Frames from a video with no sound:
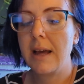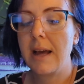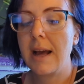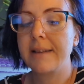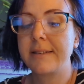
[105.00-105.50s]

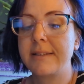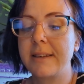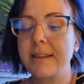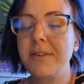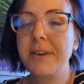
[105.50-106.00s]
has a
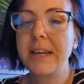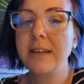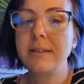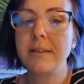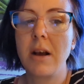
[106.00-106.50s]

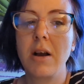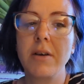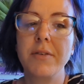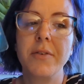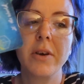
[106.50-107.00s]
significance
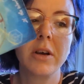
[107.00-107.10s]
of,